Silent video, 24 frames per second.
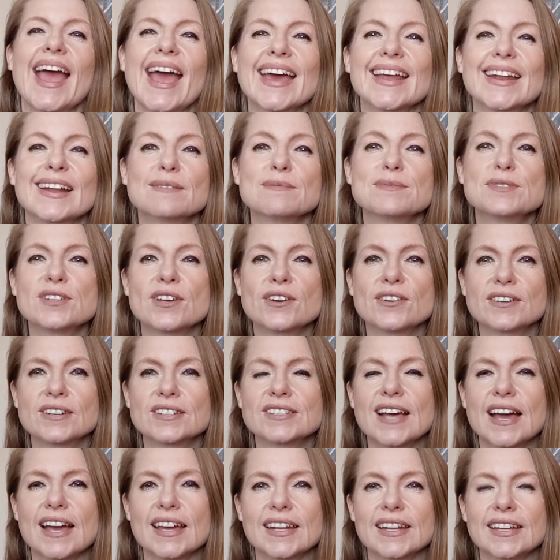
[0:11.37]
And I'm so
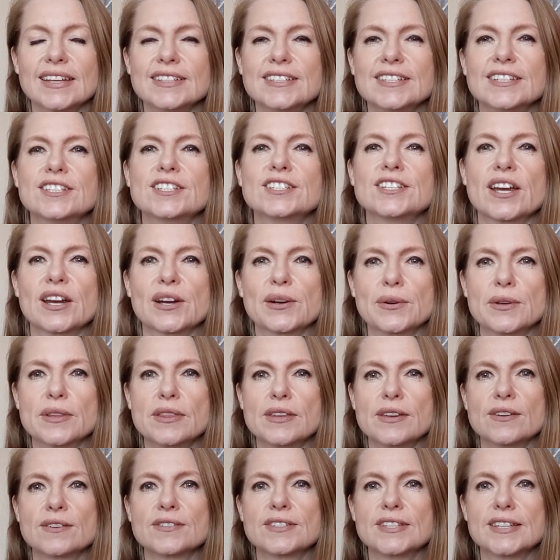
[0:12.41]
excited to share
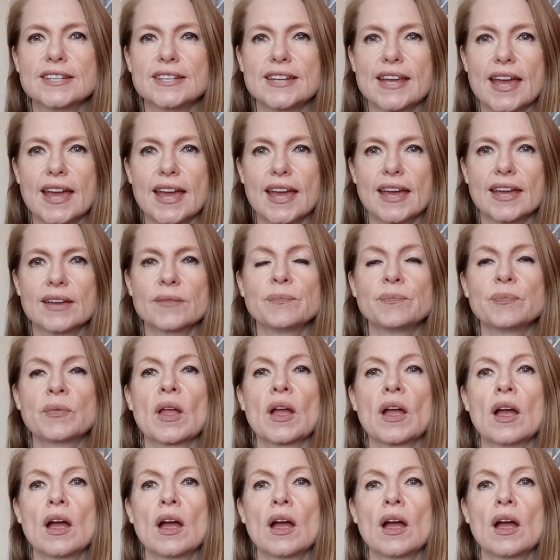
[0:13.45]
with you today